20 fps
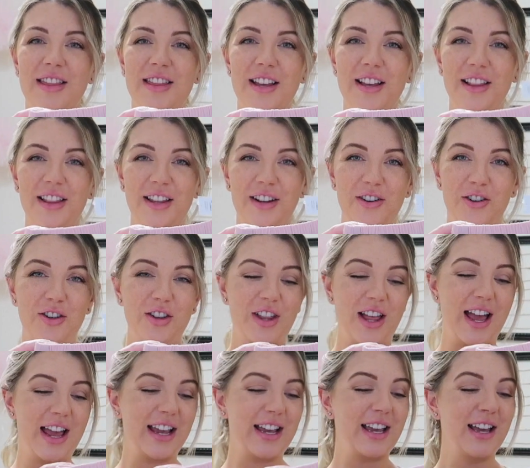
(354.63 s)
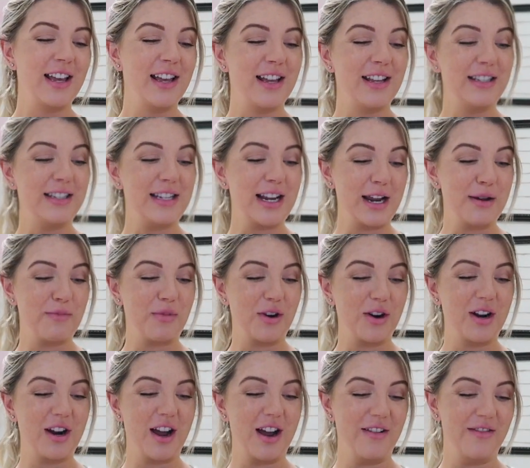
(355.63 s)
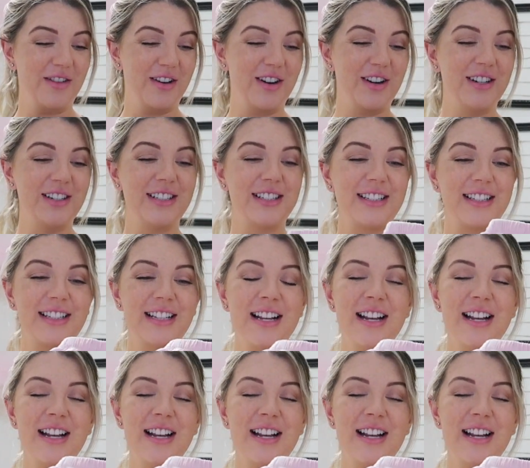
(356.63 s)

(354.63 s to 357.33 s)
The little like diaper covers.